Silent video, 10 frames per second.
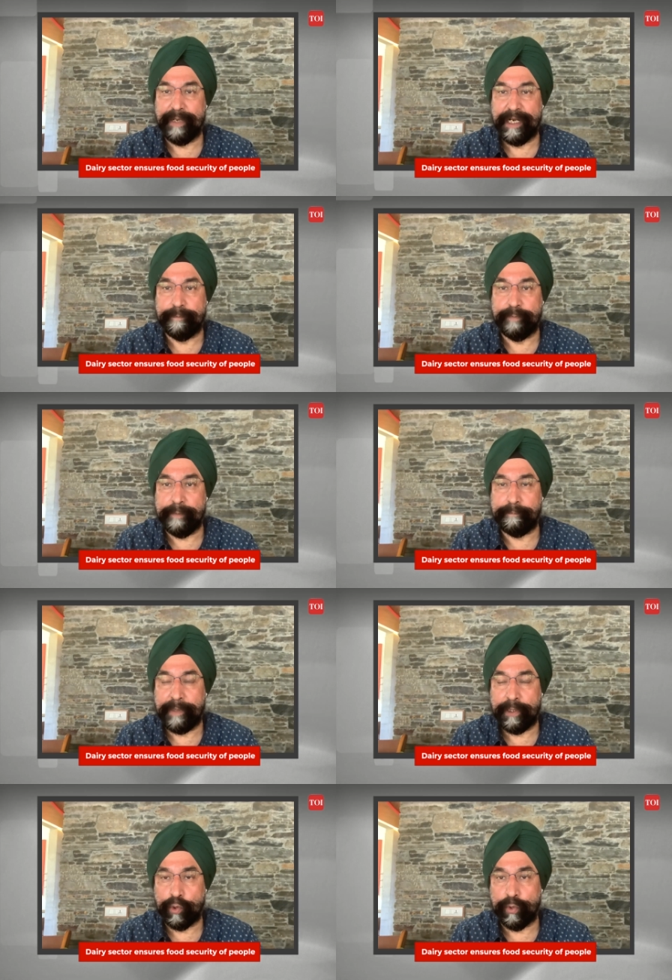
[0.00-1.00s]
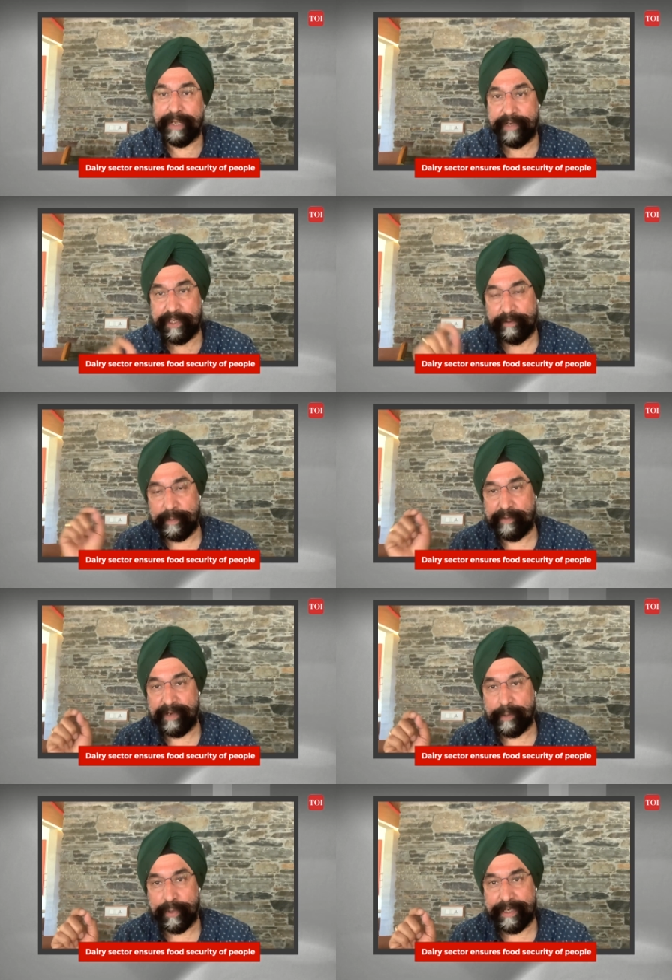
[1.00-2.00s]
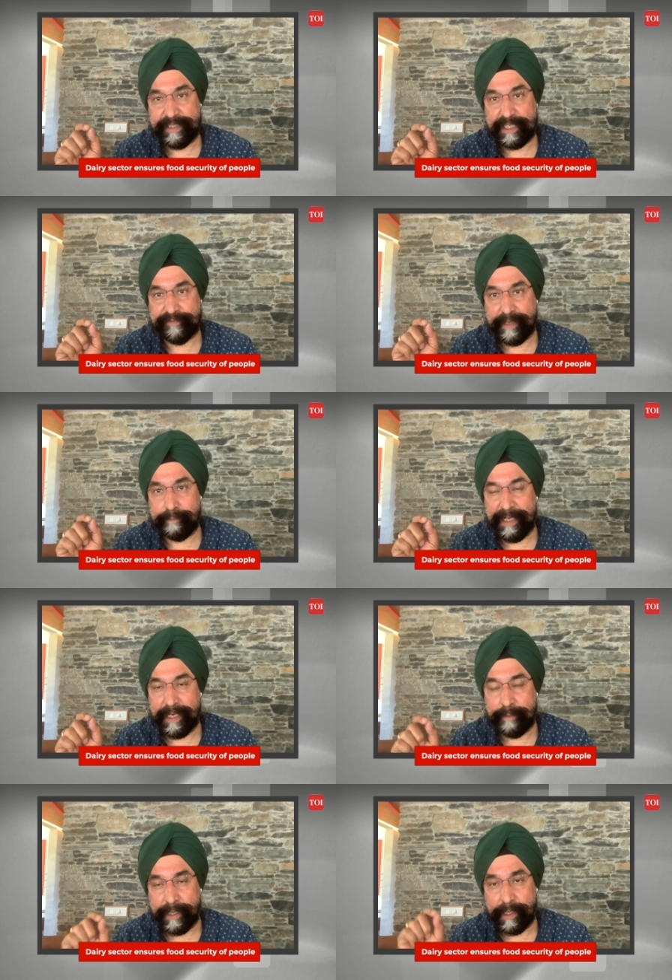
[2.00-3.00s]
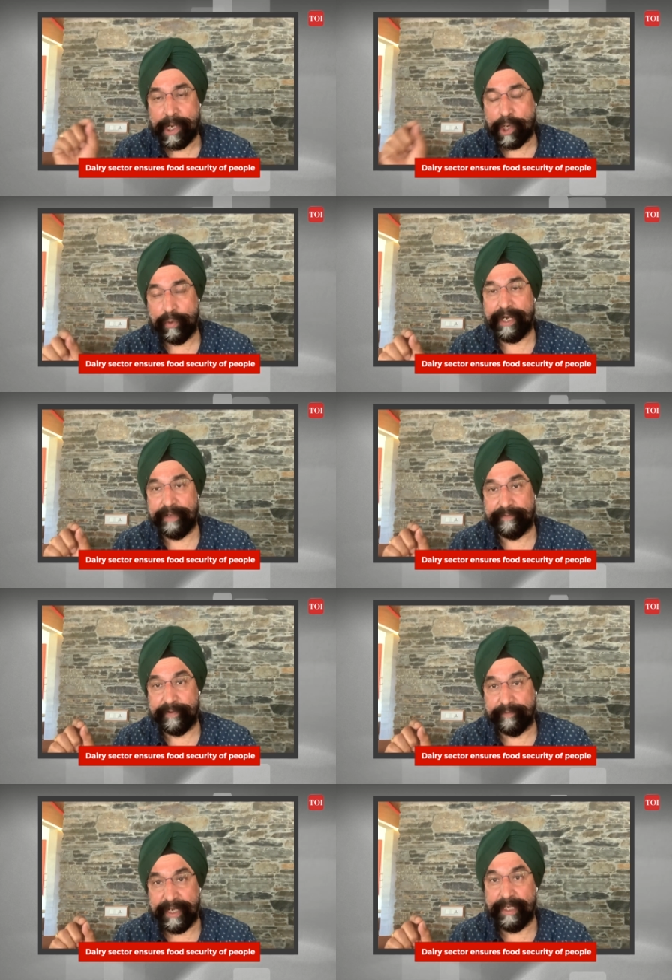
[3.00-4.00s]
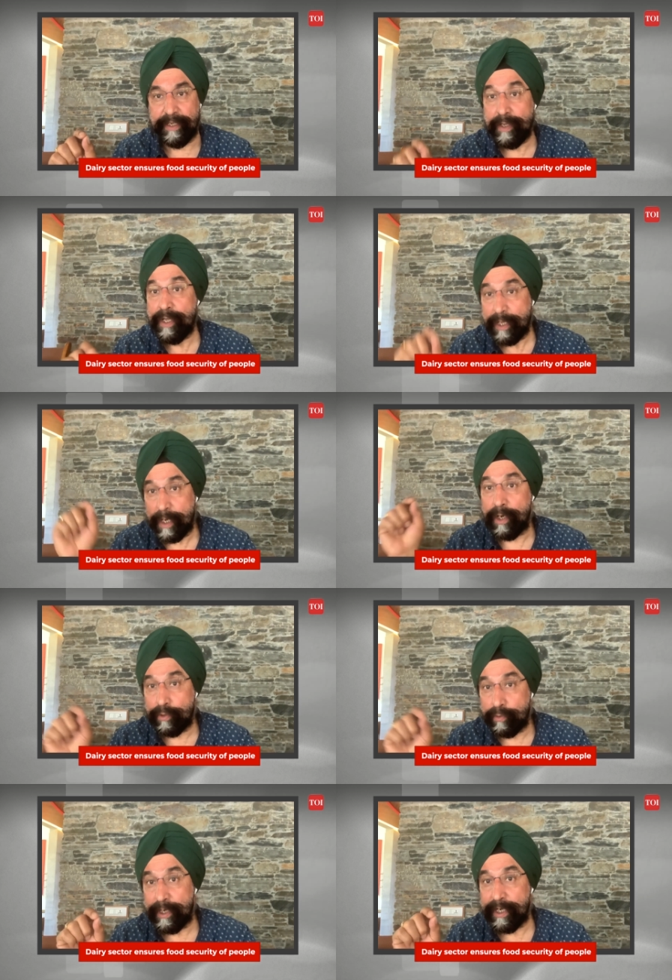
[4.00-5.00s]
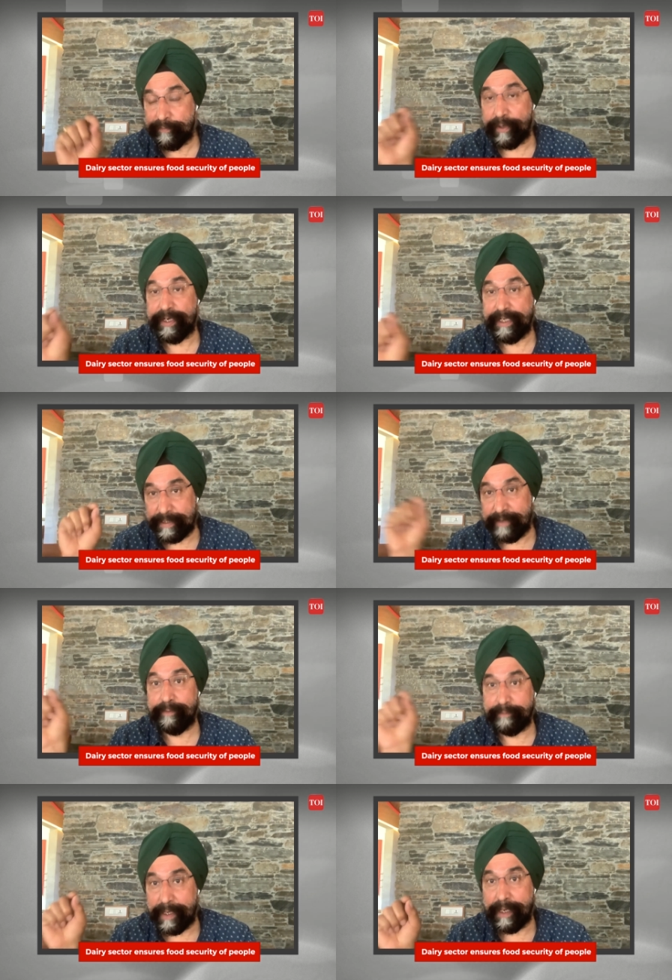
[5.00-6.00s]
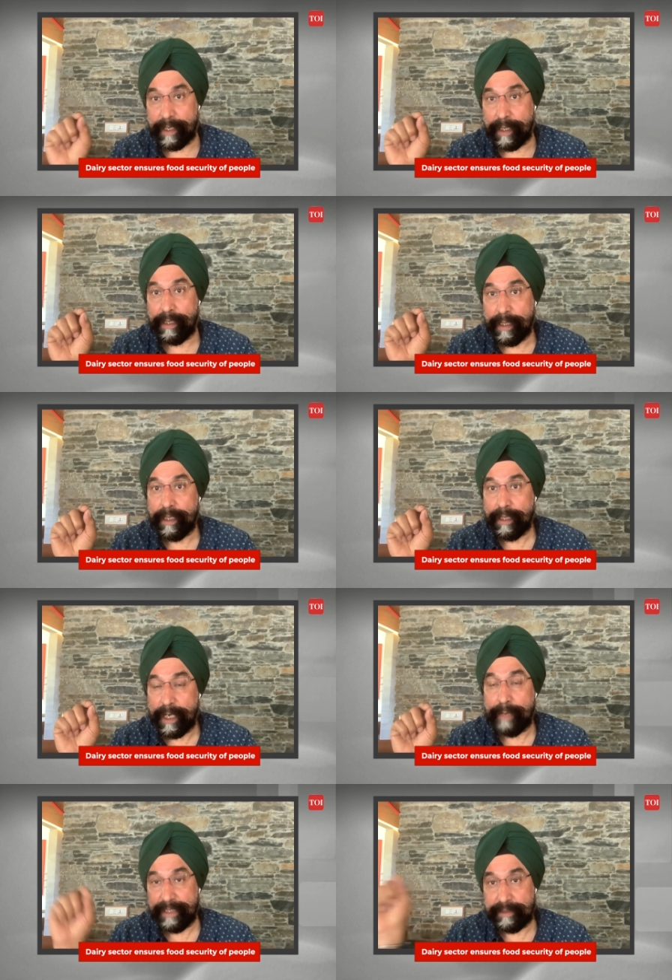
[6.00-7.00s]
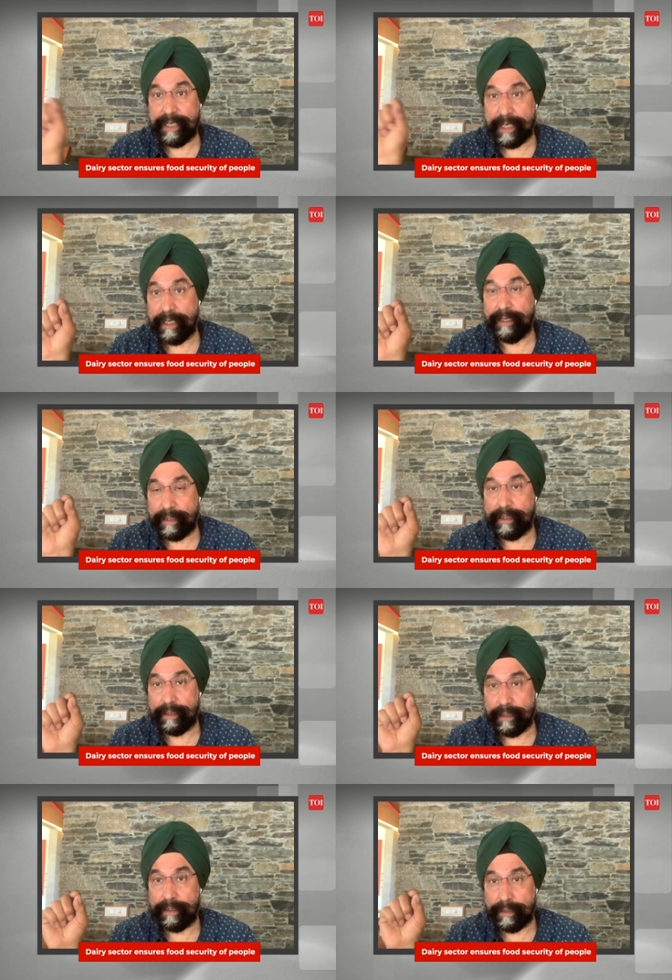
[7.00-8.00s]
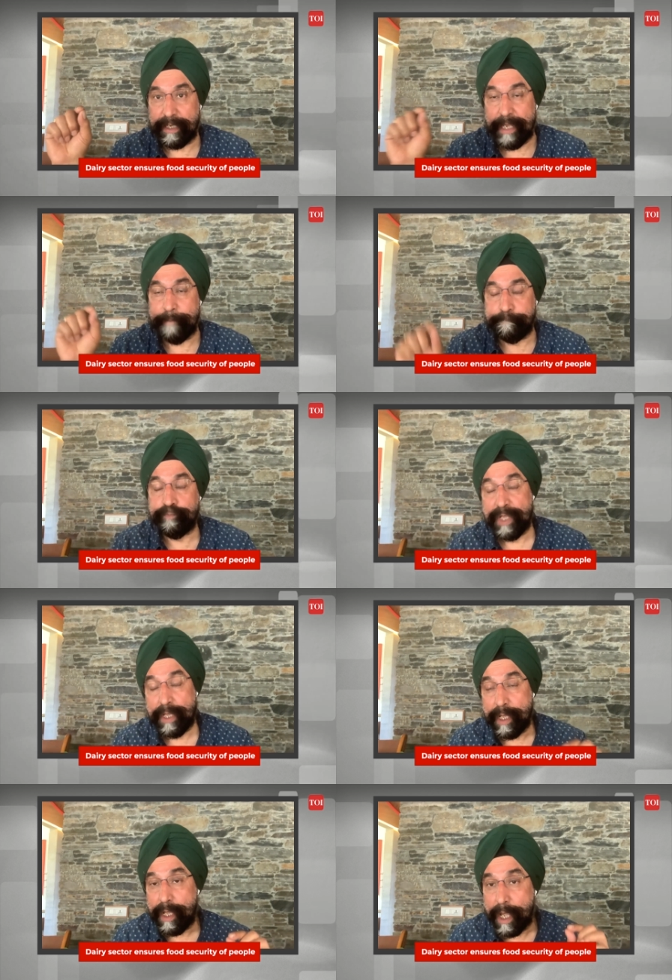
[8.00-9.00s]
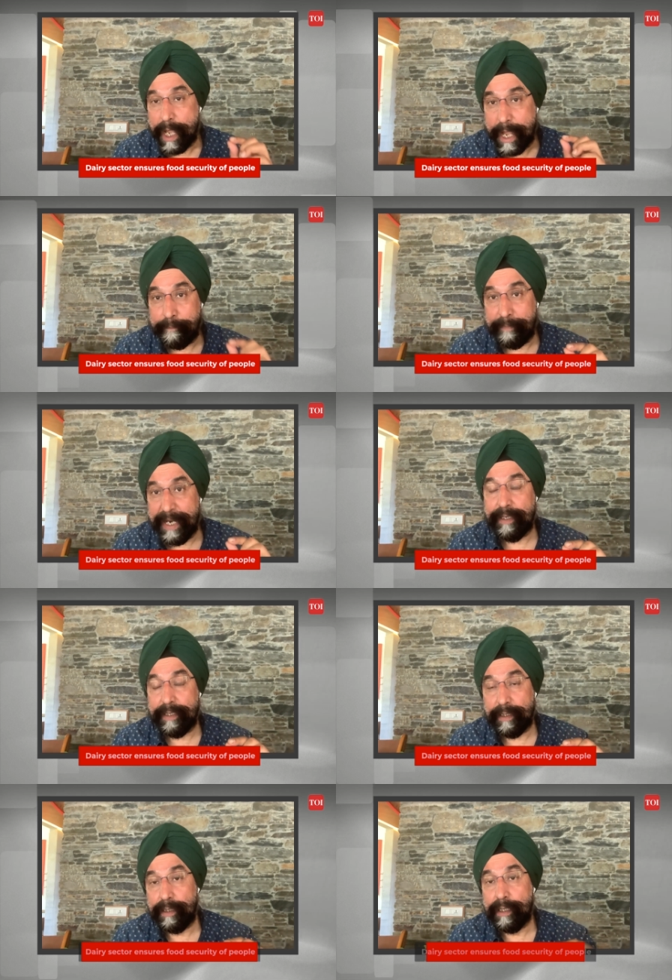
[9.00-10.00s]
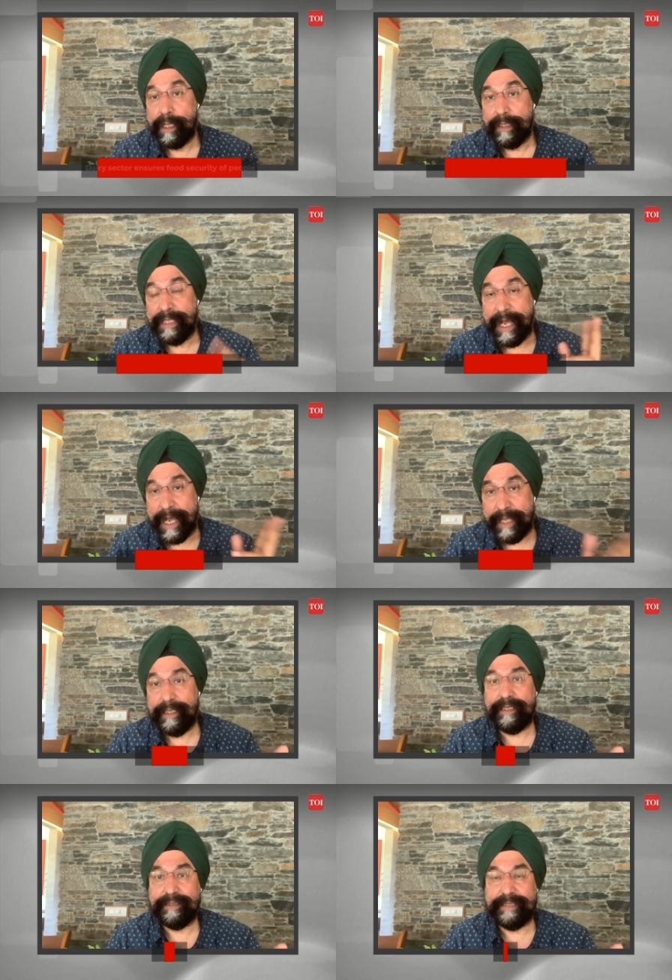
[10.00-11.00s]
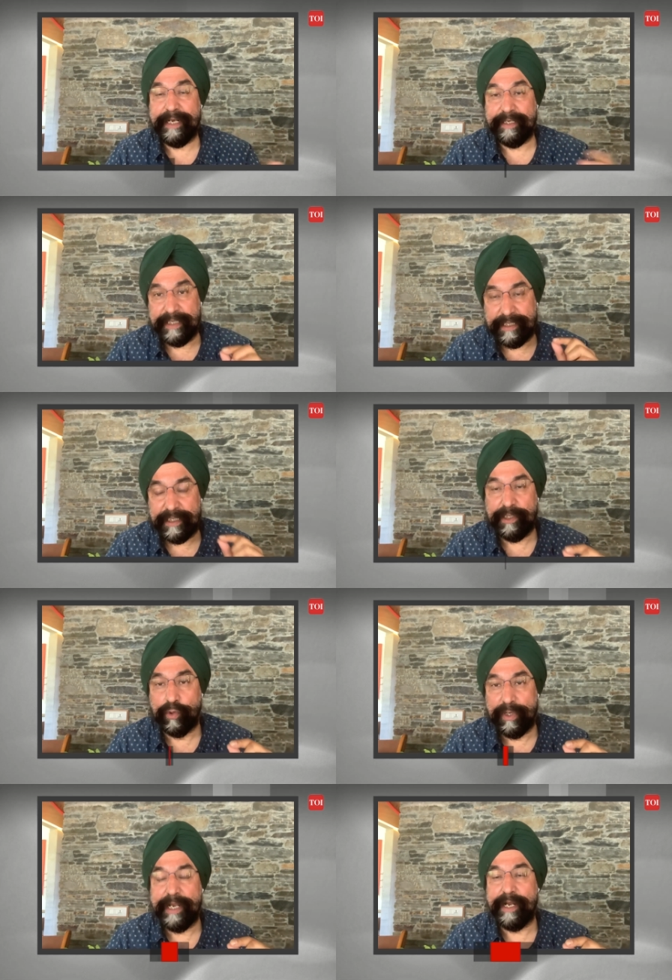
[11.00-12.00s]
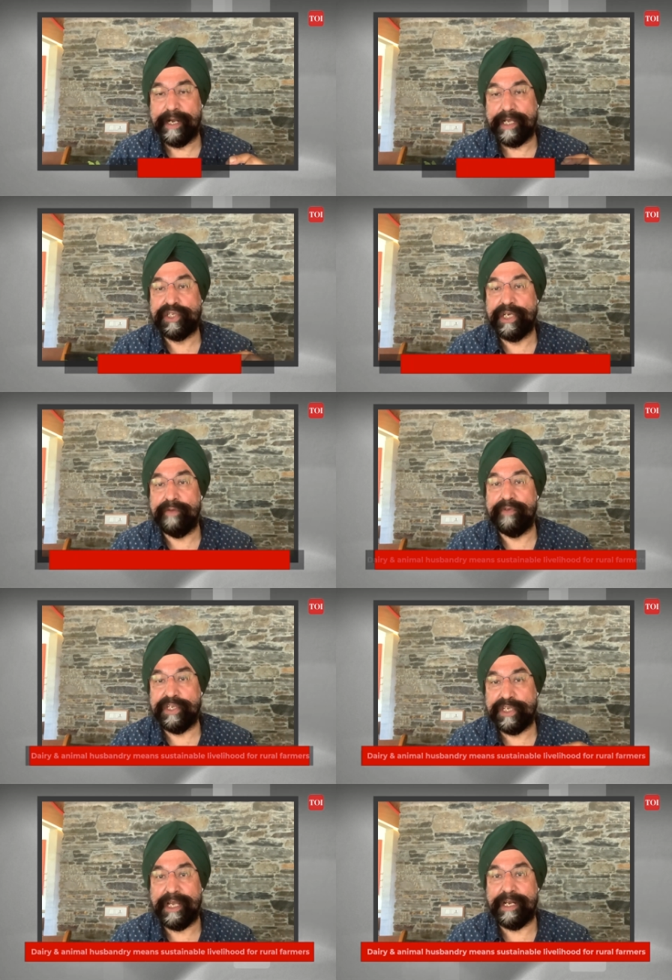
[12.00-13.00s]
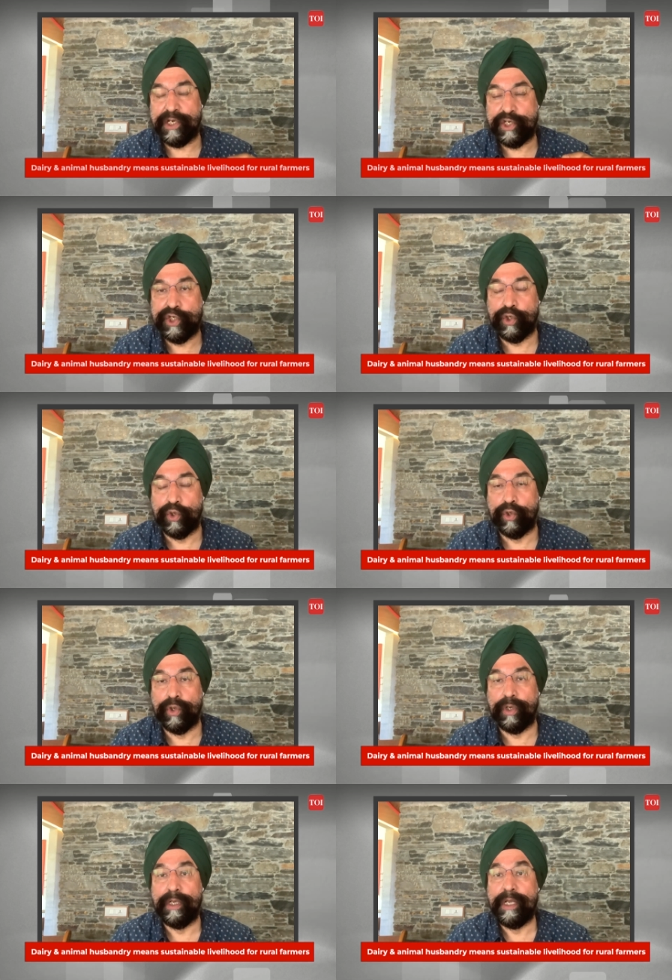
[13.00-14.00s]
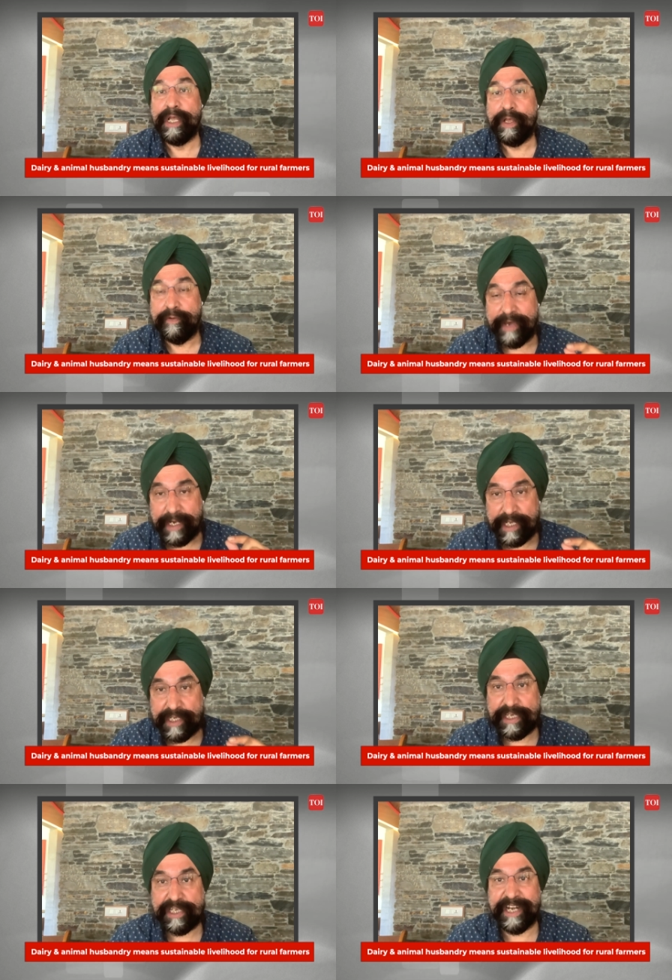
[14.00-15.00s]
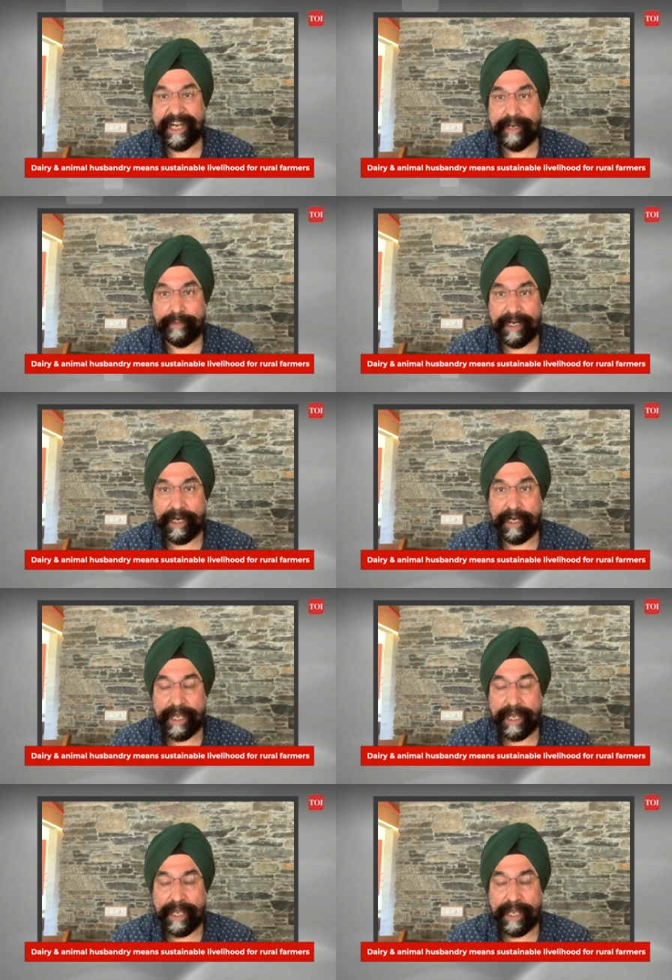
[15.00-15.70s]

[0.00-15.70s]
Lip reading: billion people today, which will be 1.65 billion by 2050 or 2047 Amrit Kal time. But the other side, this is the only industry which can ensure very sustainable